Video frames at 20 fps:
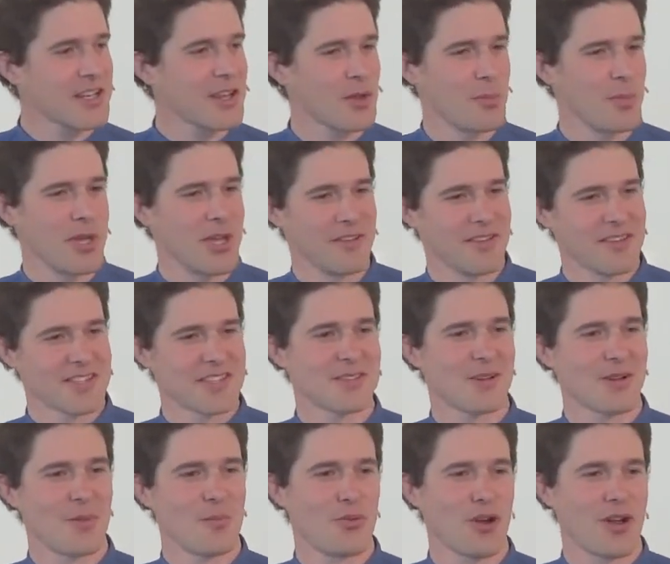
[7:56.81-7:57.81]
another meal, this
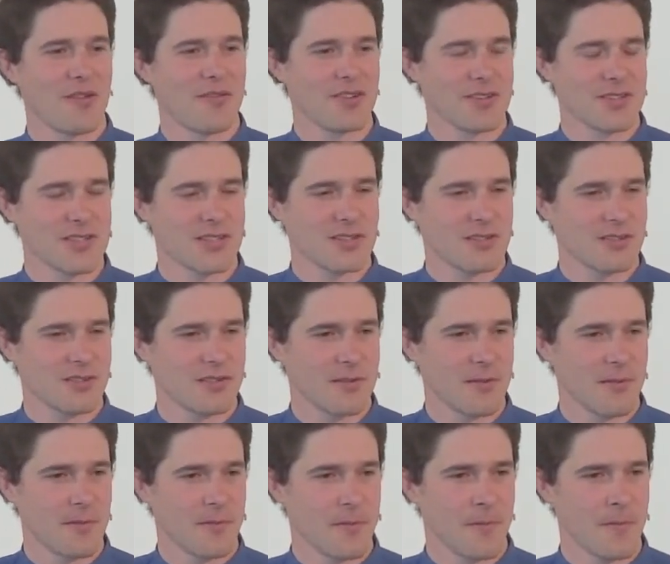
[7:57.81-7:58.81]
time breakfast.
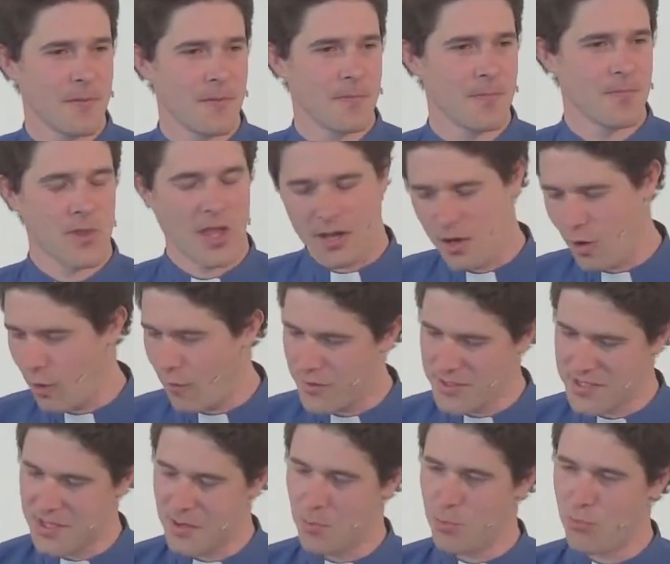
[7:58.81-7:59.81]
And he
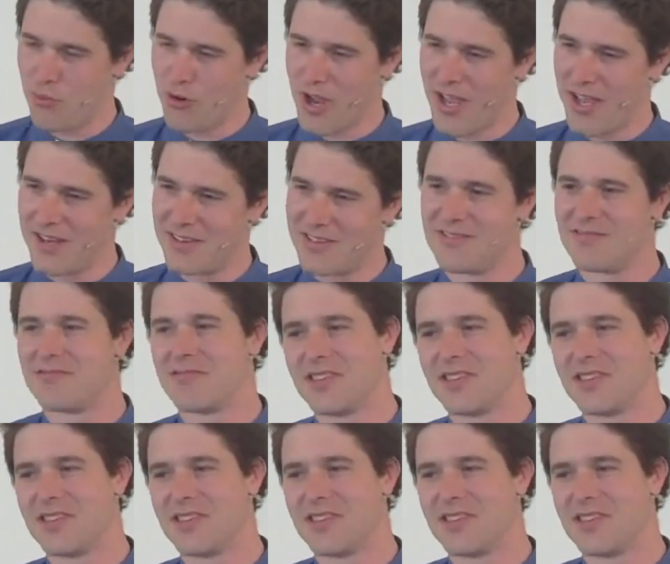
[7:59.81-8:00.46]
offers them bread, and